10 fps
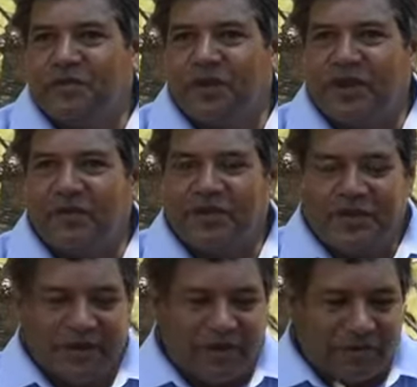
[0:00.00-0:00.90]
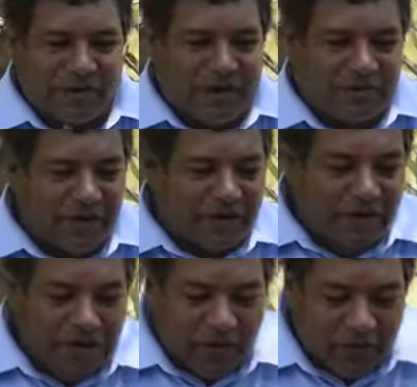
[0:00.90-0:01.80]
You know, with their
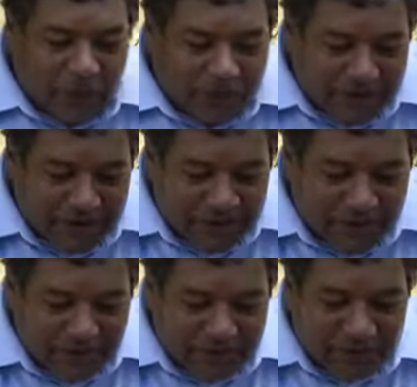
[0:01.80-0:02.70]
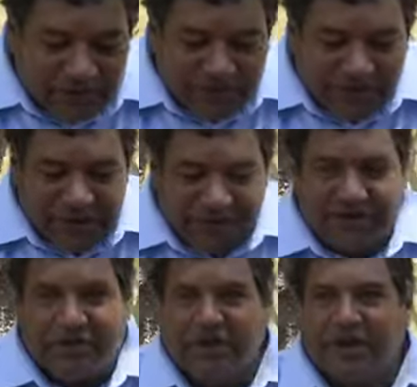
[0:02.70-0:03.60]
in the water there, looking for
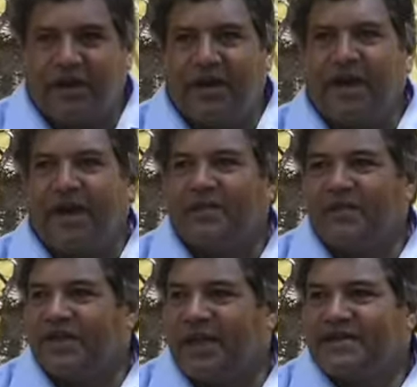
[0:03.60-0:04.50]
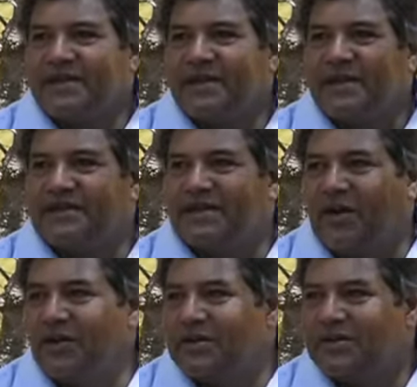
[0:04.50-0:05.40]
fish, and they sing their
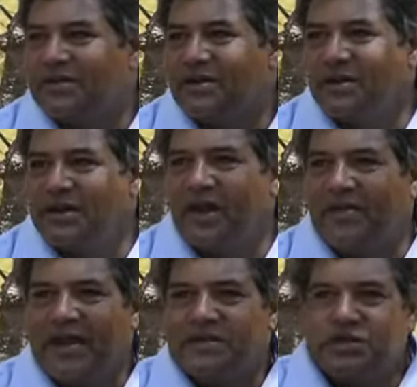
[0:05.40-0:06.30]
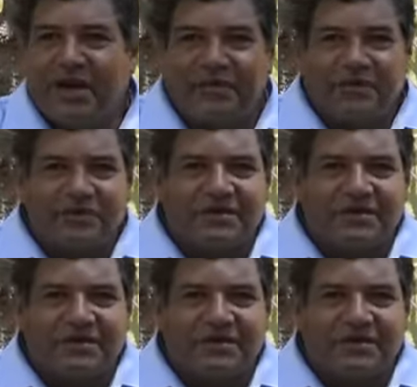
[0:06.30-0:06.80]
songs, and they travel.